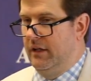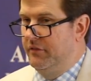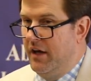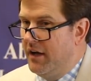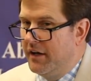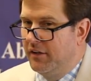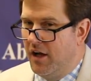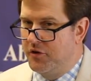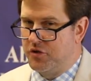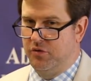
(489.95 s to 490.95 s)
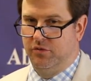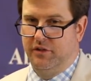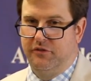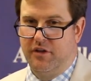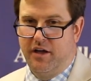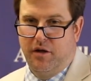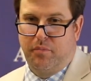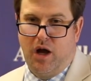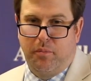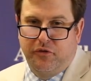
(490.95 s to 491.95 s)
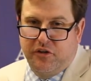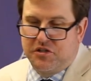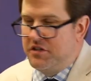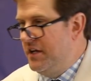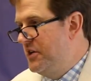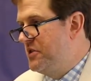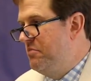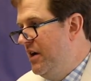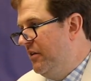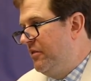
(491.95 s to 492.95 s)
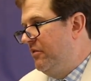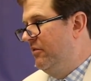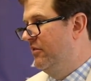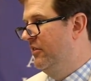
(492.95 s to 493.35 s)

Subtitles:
It's not ideological. It's not a proposition nation myth.